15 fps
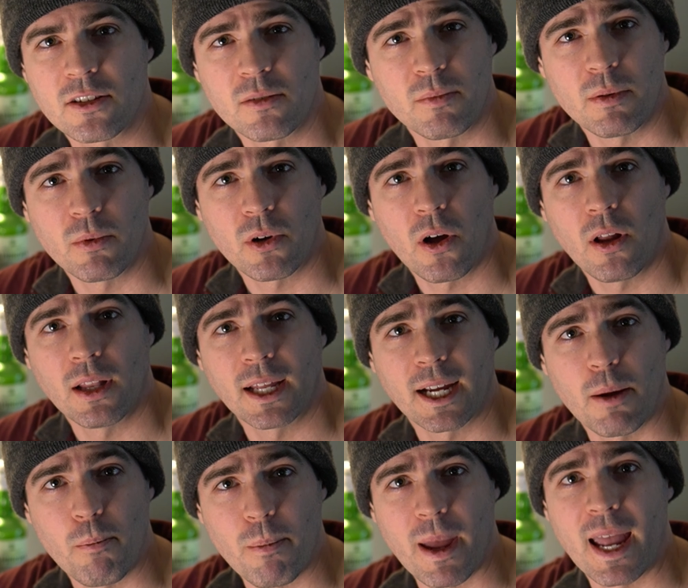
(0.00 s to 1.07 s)
Some people call it like
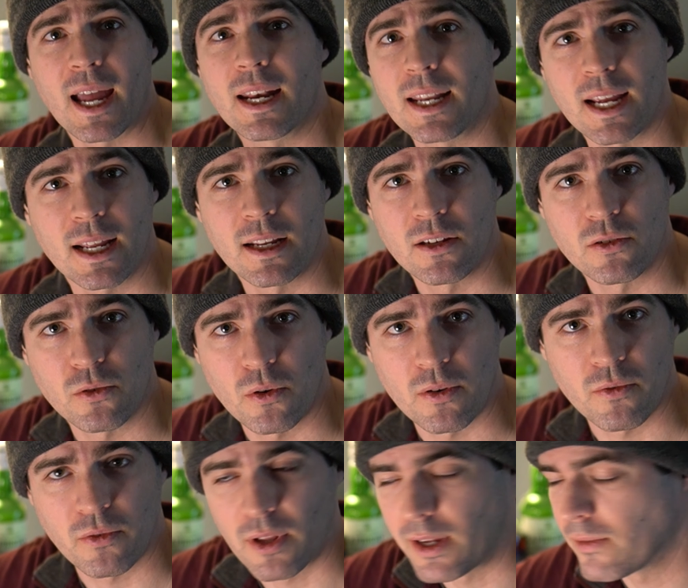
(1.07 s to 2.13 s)
a band-aidy sort
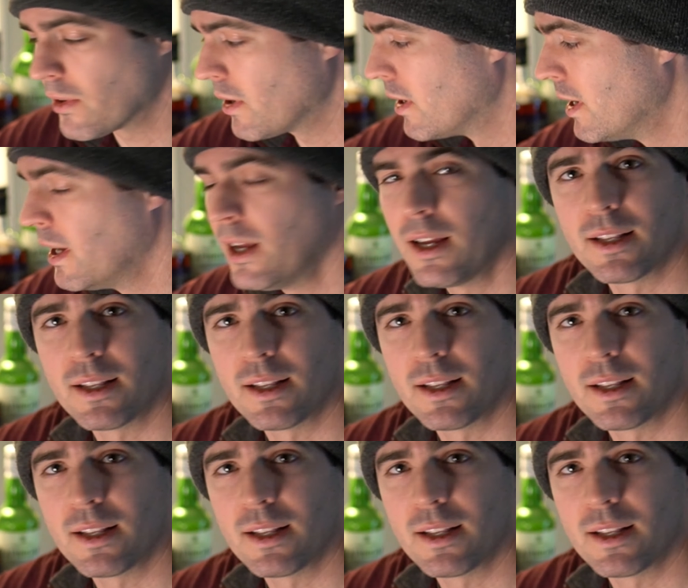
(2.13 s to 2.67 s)
of flavor.